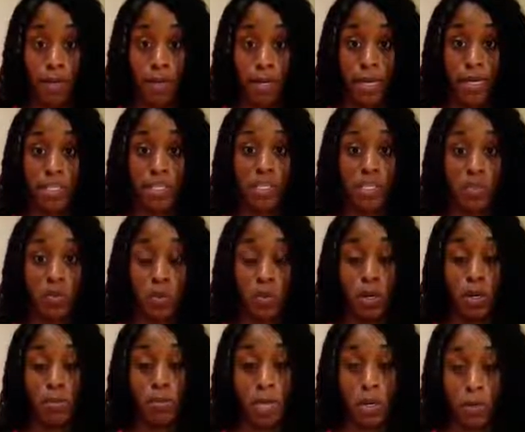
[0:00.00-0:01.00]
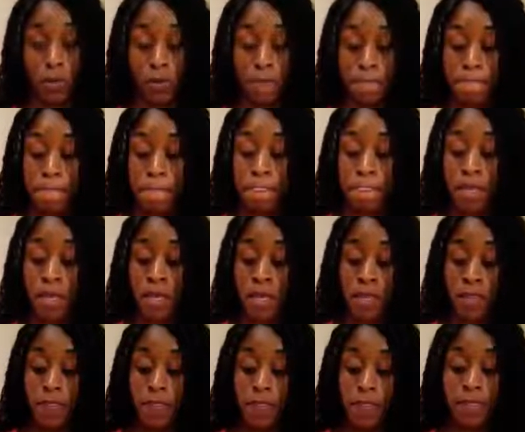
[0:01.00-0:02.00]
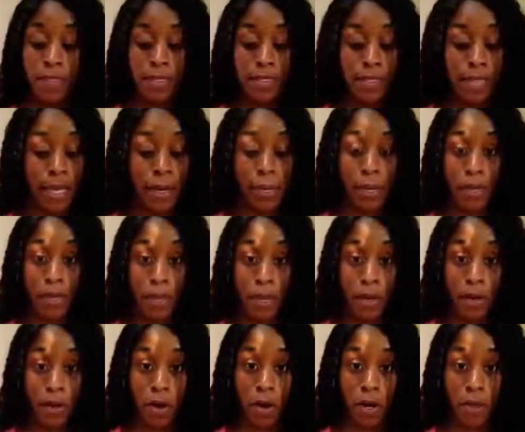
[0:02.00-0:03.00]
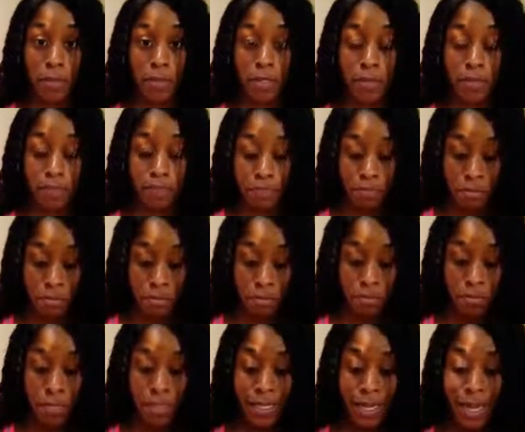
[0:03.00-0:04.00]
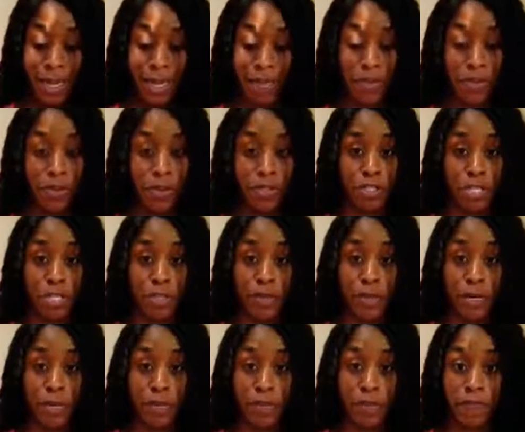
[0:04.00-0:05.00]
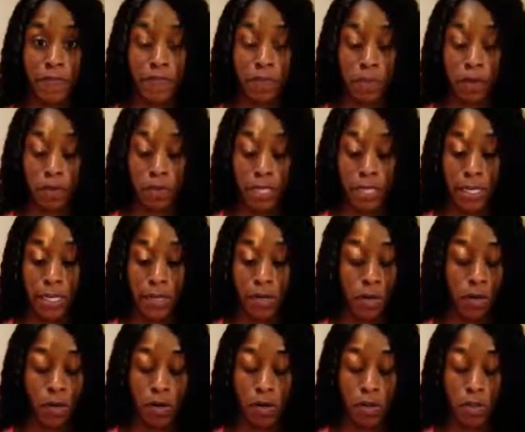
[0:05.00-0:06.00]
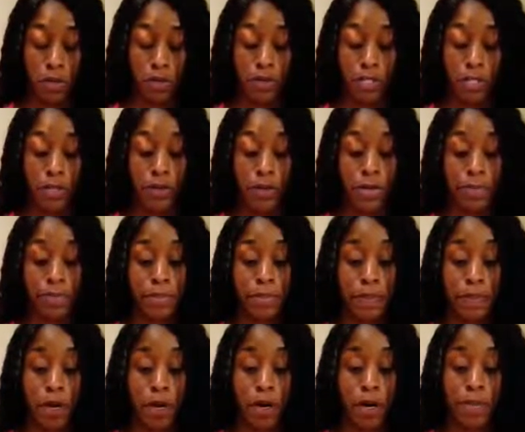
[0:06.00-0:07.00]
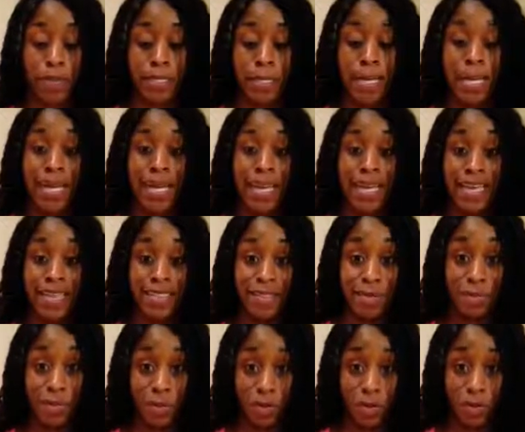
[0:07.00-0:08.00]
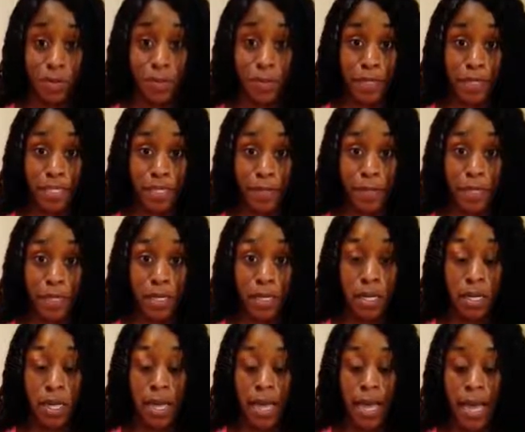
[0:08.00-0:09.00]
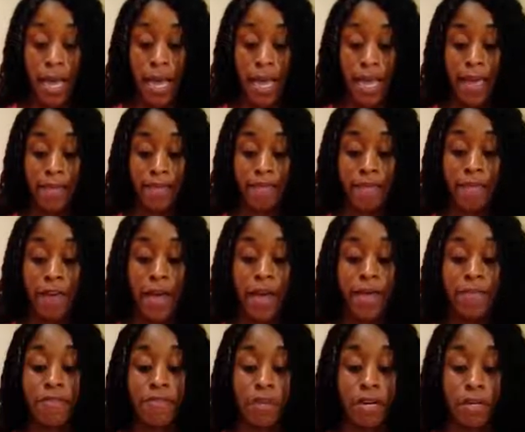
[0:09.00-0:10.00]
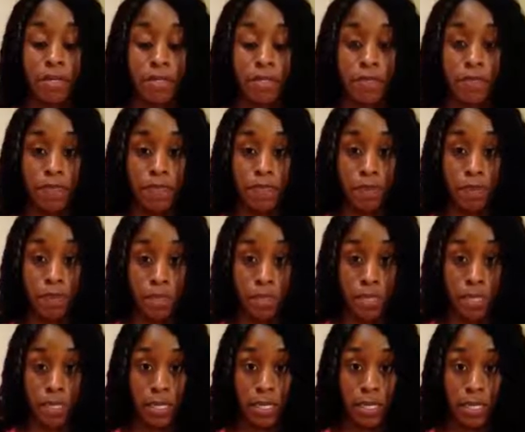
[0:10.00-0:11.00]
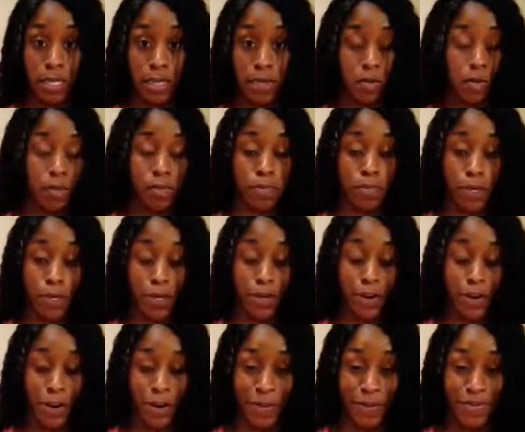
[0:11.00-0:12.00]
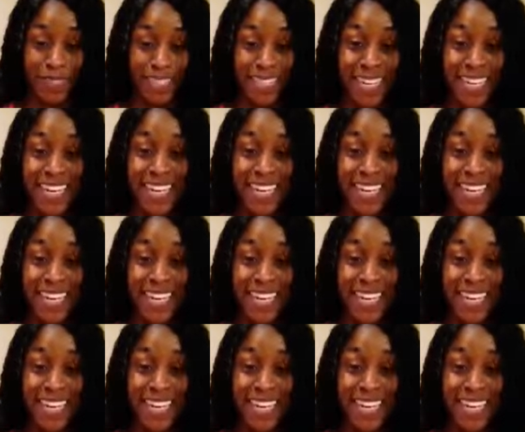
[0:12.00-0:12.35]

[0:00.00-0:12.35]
in just one meal. Then the same with my carbs. I had 13 grams of protein, or 13 grams of carbs in the meal replacement. I had 5 grams of carbs